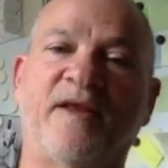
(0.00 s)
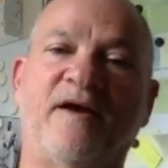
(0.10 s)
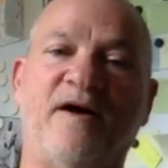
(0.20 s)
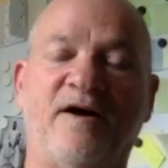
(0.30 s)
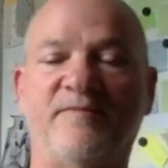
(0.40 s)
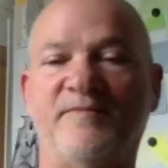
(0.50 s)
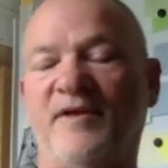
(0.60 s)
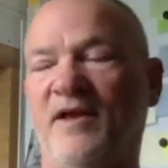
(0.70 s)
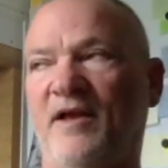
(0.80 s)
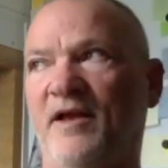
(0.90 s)

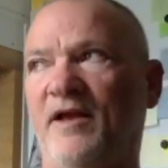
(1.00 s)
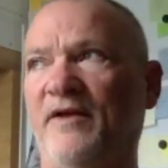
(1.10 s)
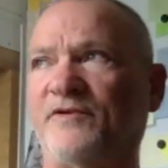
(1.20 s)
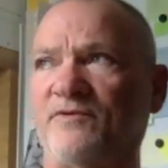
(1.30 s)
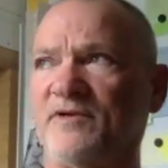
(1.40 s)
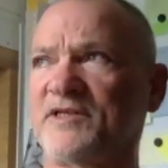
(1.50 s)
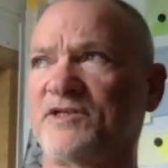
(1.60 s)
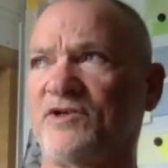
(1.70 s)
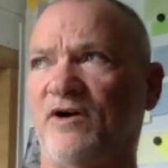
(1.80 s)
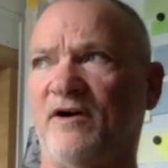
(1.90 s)
If the
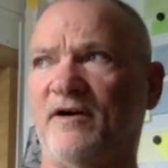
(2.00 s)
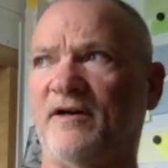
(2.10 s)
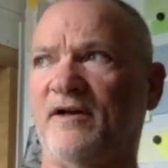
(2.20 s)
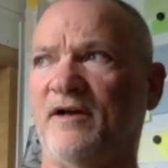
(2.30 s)
risks are